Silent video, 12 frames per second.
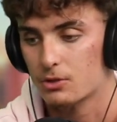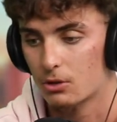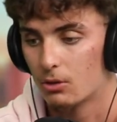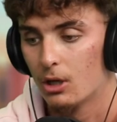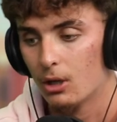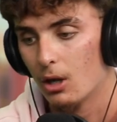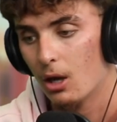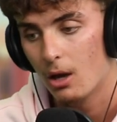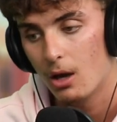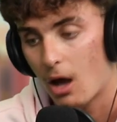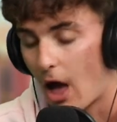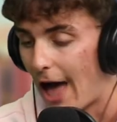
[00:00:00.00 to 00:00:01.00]
So
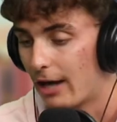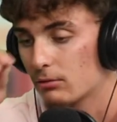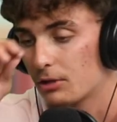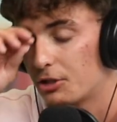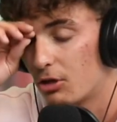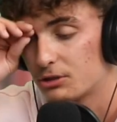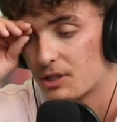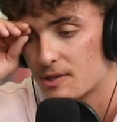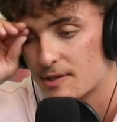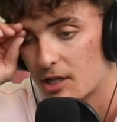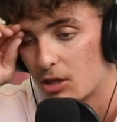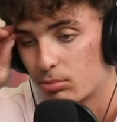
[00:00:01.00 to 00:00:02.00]
I don't really know what this
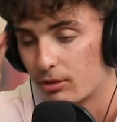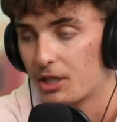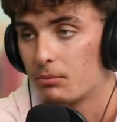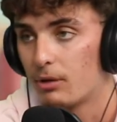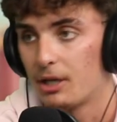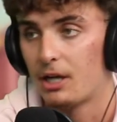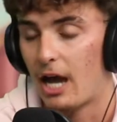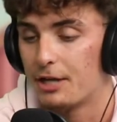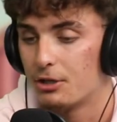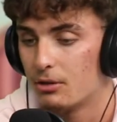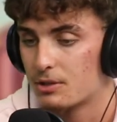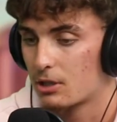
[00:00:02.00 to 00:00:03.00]
is going to bring, but I
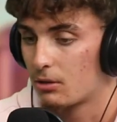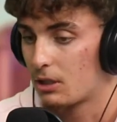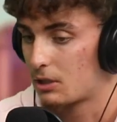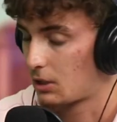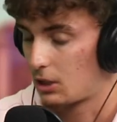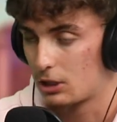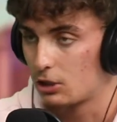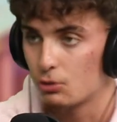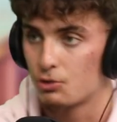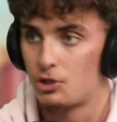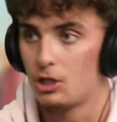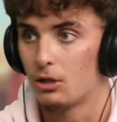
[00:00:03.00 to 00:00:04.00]
know it's a
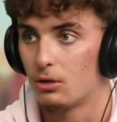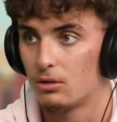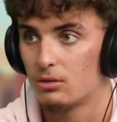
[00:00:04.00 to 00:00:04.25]
huge deal.